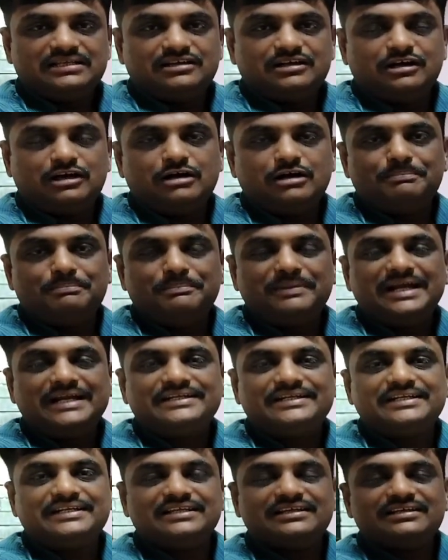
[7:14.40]
of
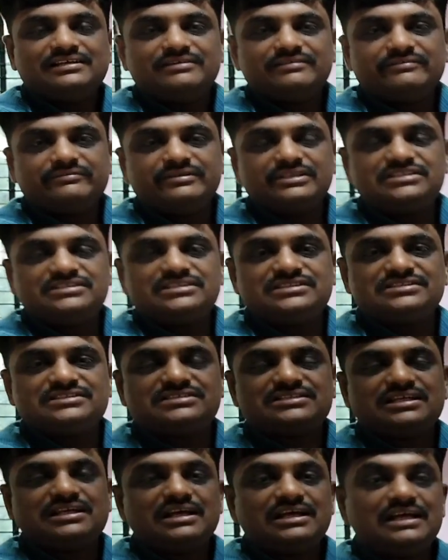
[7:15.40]
battery, which
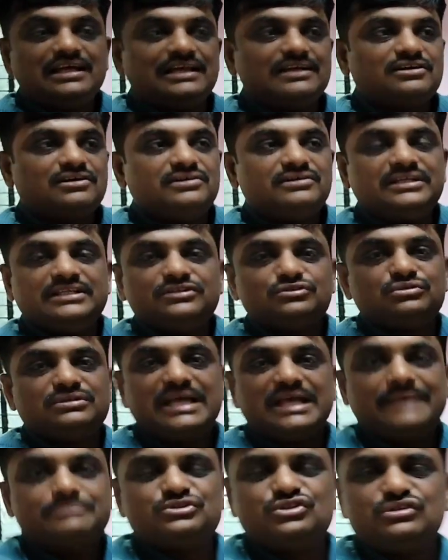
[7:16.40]
is according to
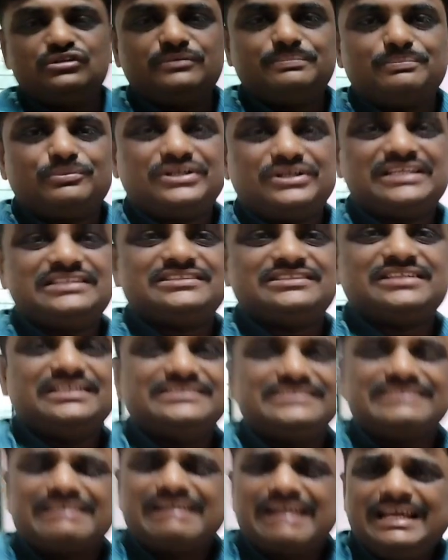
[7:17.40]
the absolute potential,
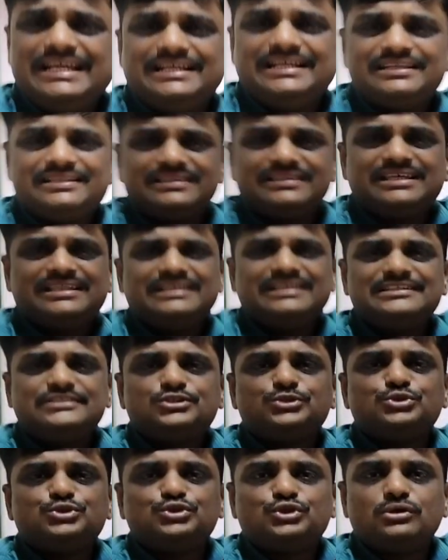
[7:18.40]
is right, then it
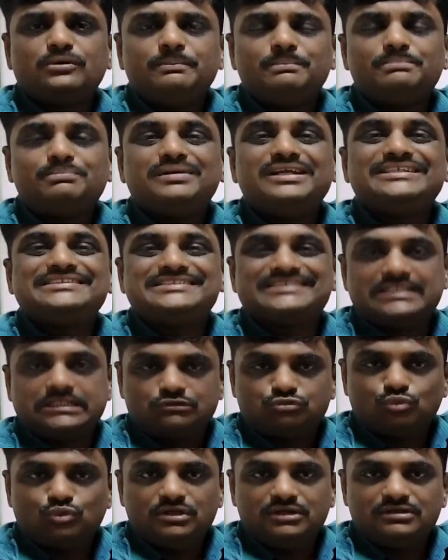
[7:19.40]
should show plus
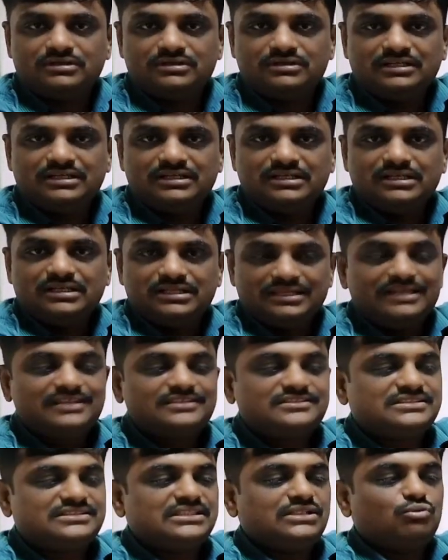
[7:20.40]
6 volt. Let
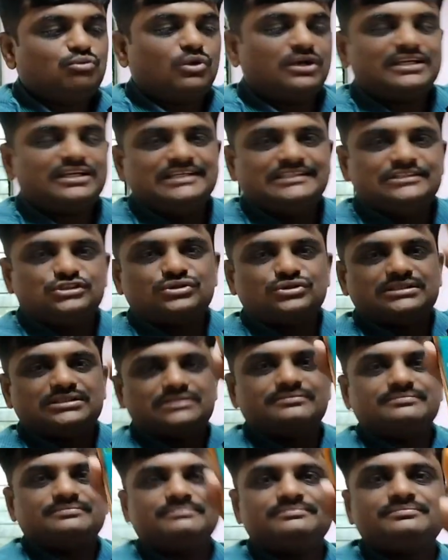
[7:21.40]
us see what it is showing.
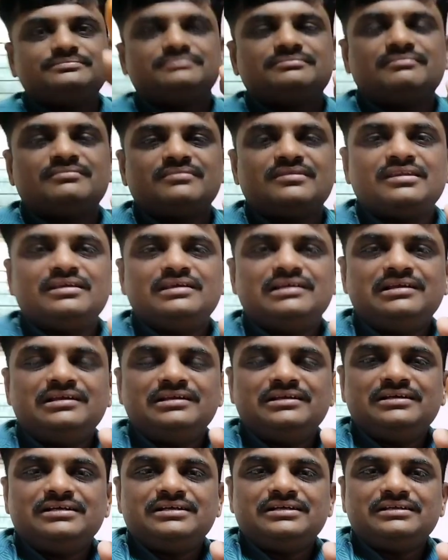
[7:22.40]

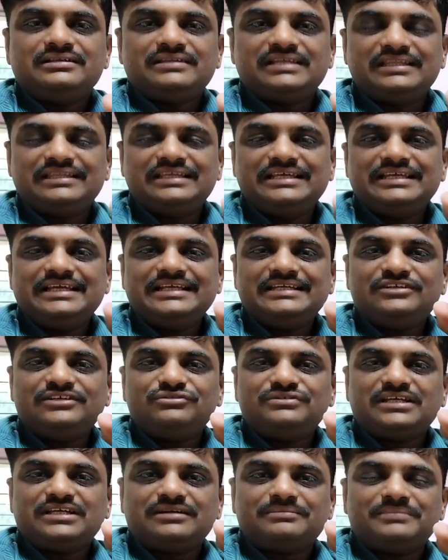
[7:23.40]
The
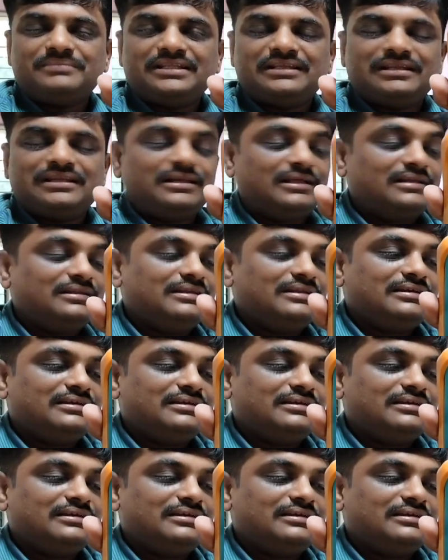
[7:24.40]
negative terminal